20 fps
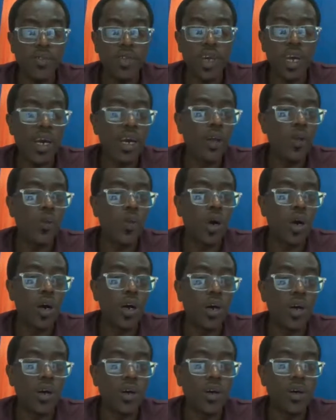of Kyle
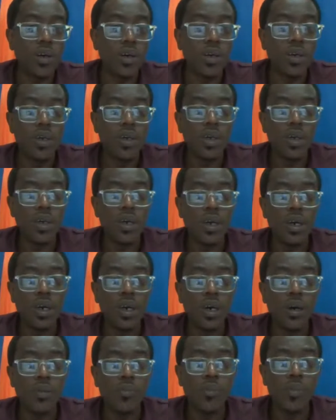Walker.
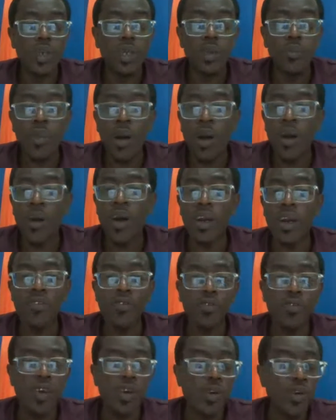Neymar had a
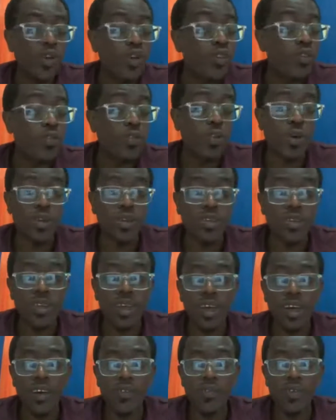very good first
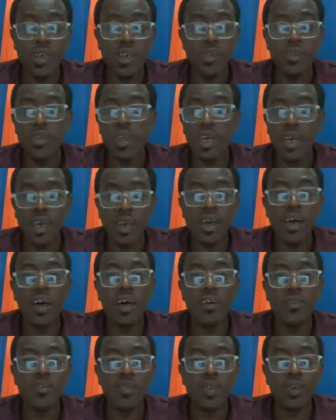half. In the second
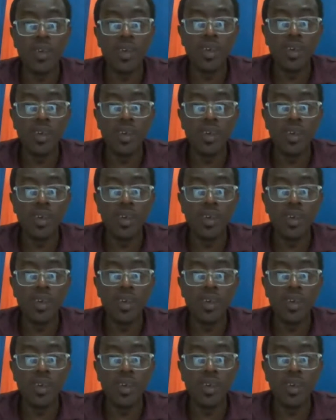half,